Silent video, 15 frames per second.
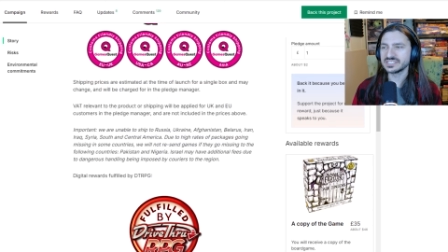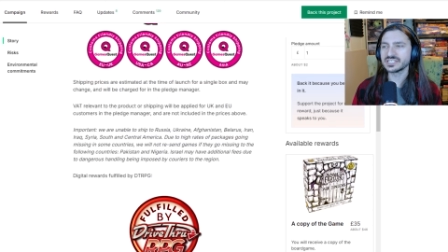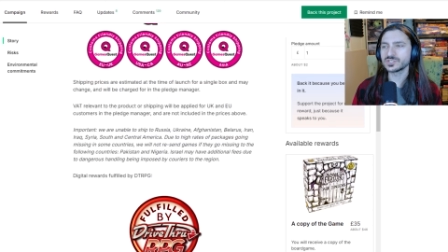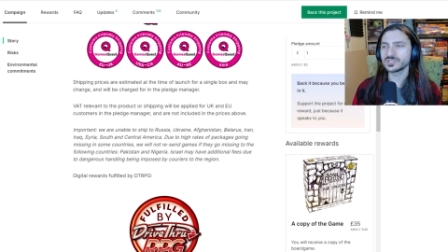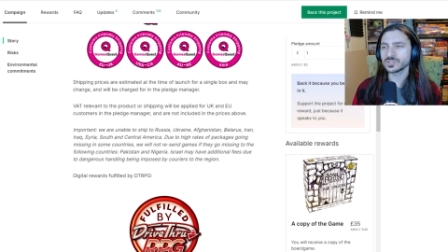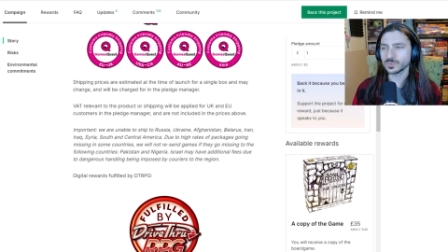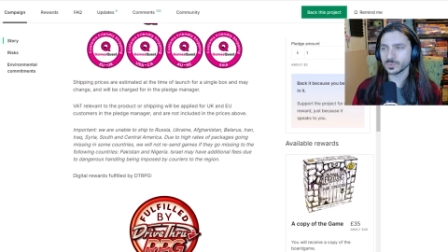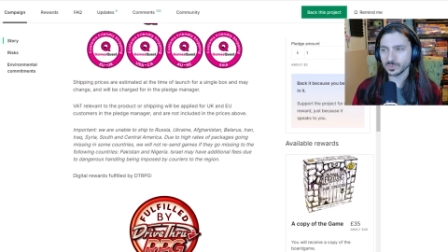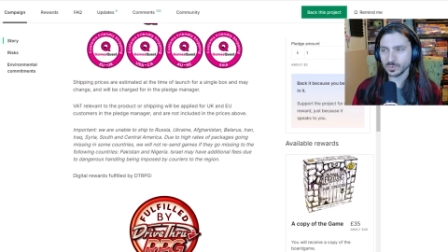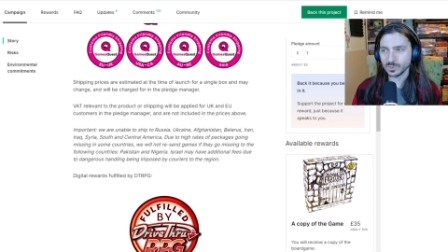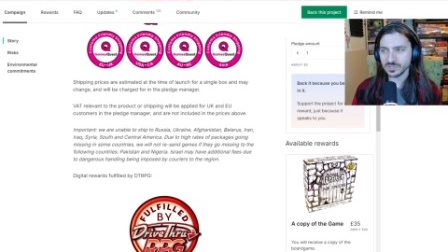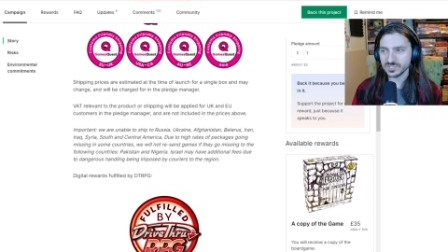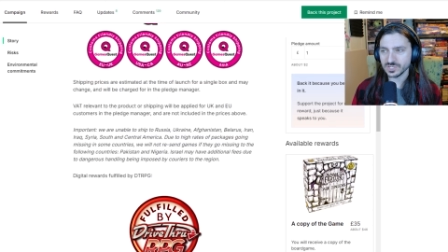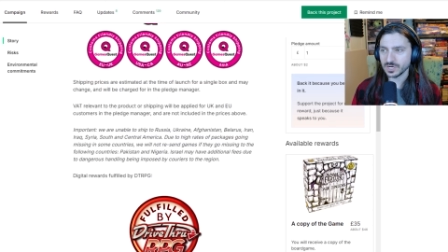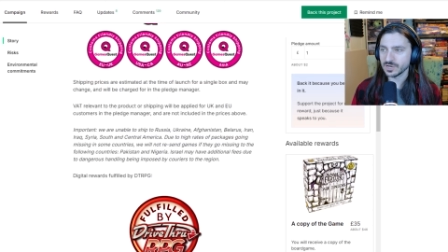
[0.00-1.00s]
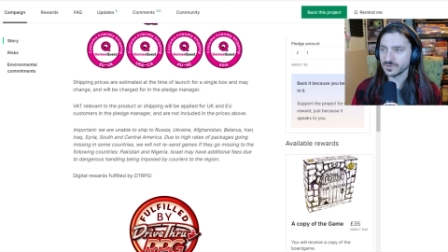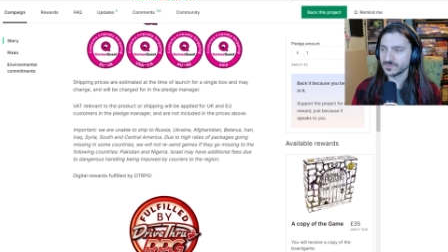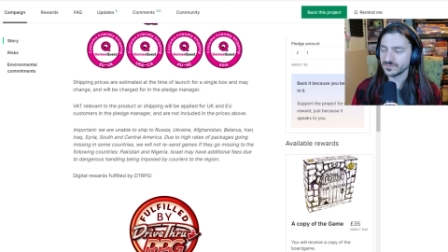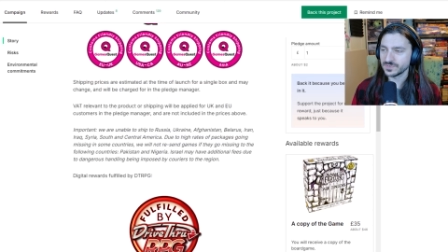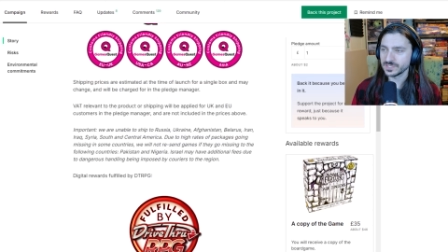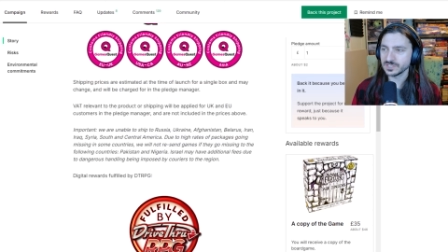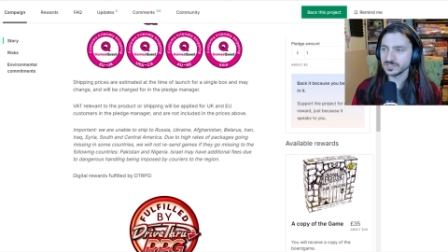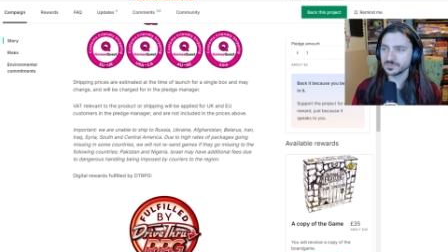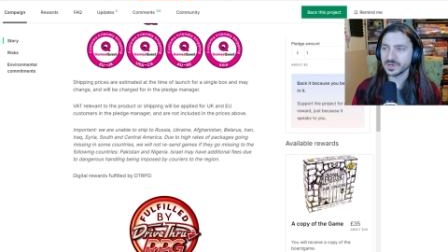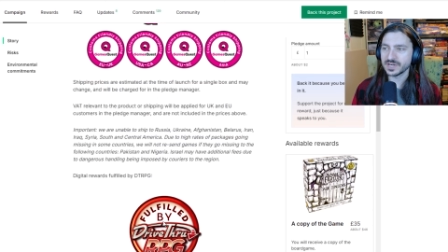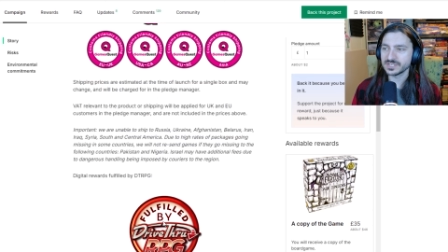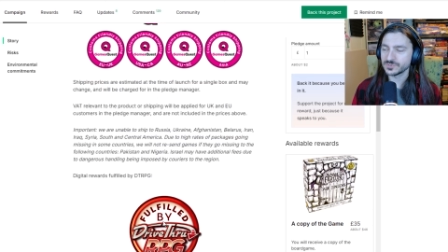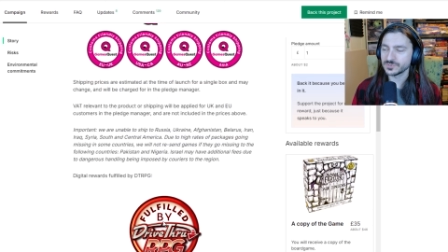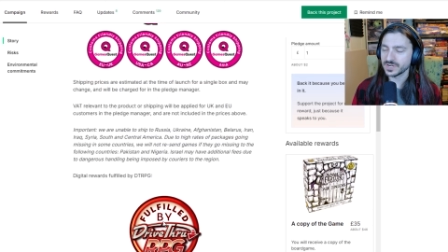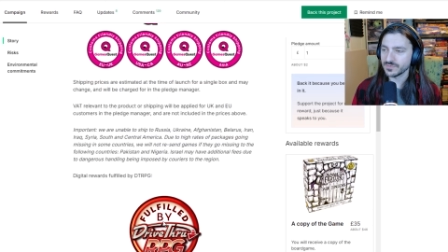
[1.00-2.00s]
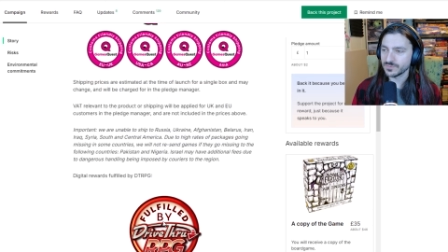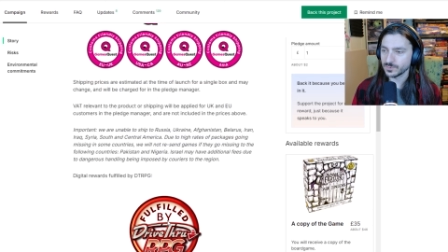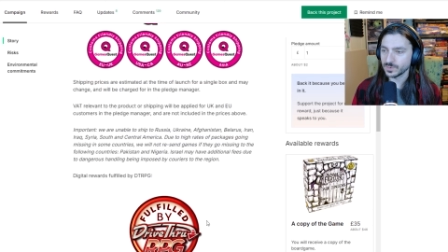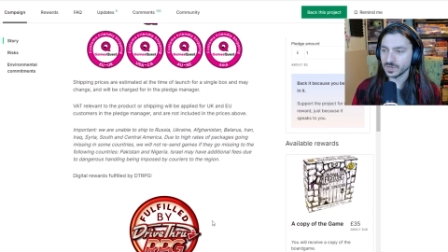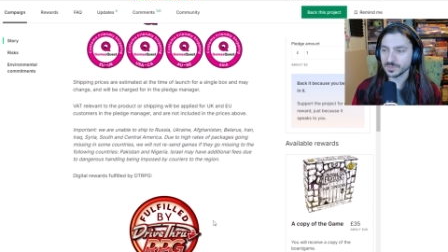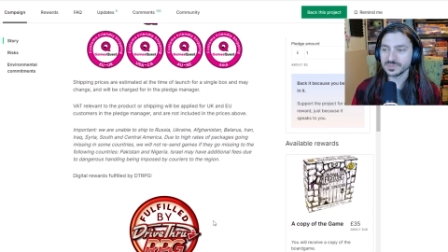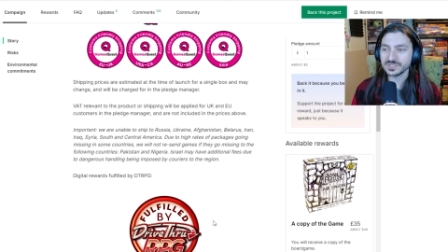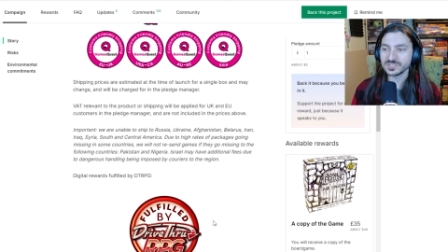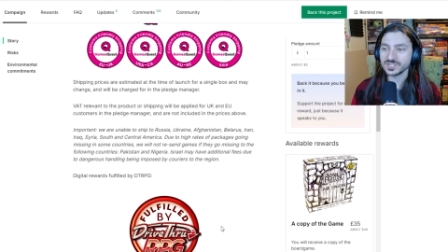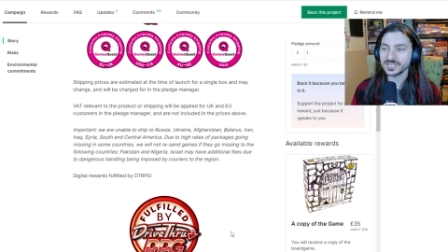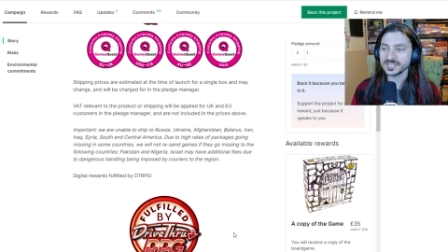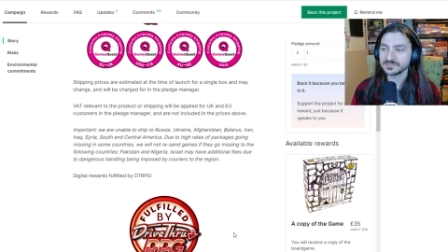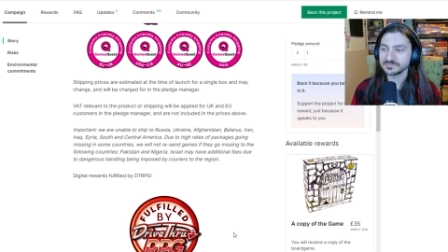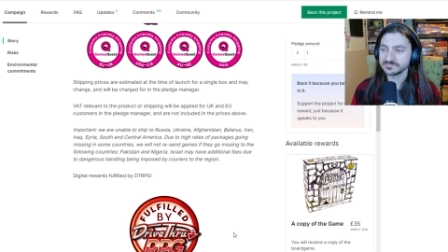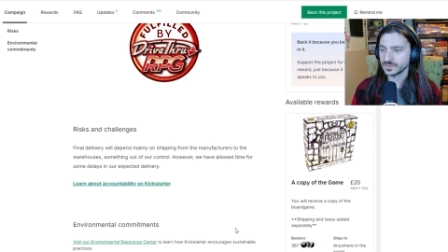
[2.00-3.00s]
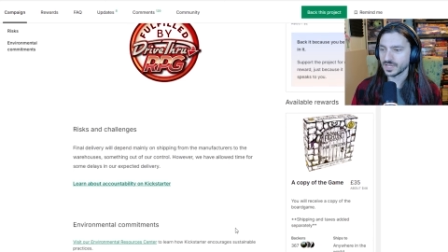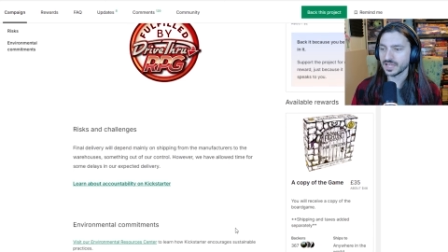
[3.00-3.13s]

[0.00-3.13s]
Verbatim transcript: Digital rewards are fulfilled by DriveThruRPG,